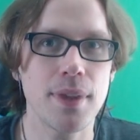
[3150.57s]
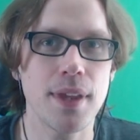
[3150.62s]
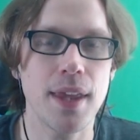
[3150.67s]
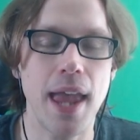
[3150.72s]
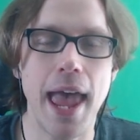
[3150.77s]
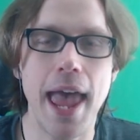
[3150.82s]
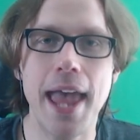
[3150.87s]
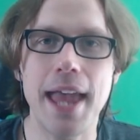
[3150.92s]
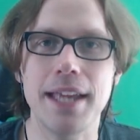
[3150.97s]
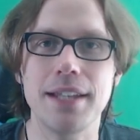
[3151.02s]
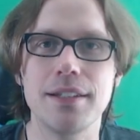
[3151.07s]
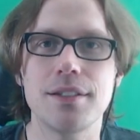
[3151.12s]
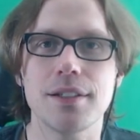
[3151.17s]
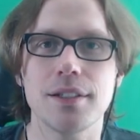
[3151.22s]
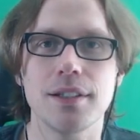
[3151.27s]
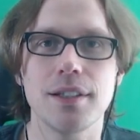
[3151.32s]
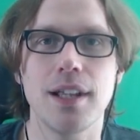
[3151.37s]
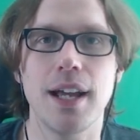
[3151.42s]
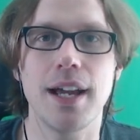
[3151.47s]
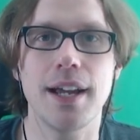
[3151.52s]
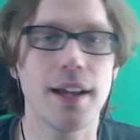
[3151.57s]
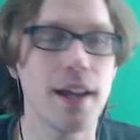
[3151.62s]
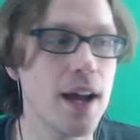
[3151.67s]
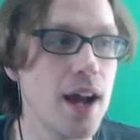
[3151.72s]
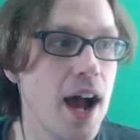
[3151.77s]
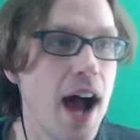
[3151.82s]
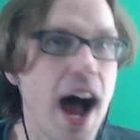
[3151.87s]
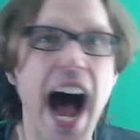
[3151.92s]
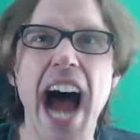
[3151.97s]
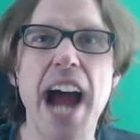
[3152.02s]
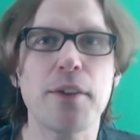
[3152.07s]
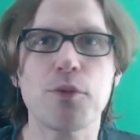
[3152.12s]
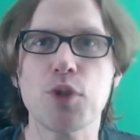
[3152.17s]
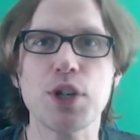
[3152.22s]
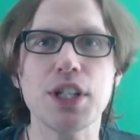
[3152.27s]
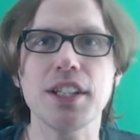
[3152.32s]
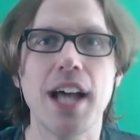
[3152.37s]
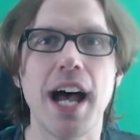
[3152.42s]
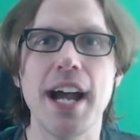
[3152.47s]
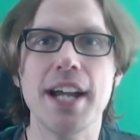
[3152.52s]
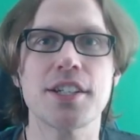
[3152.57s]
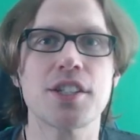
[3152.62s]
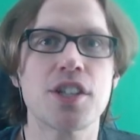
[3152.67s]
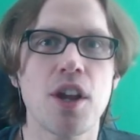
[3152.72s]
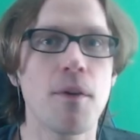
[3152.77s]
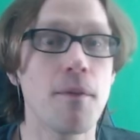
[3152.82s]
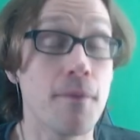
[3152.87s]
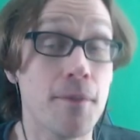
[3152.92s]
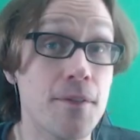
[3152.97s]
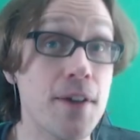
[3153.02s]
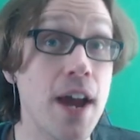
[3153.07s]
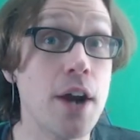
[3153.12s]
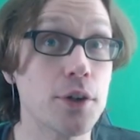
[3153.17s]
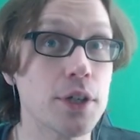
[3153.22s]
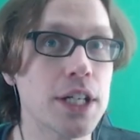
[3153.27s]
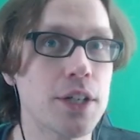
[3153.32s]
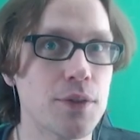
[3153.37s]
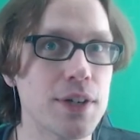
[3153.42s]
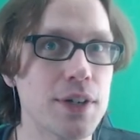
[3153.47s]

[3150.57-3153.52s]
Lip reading: And like, I realized very recently.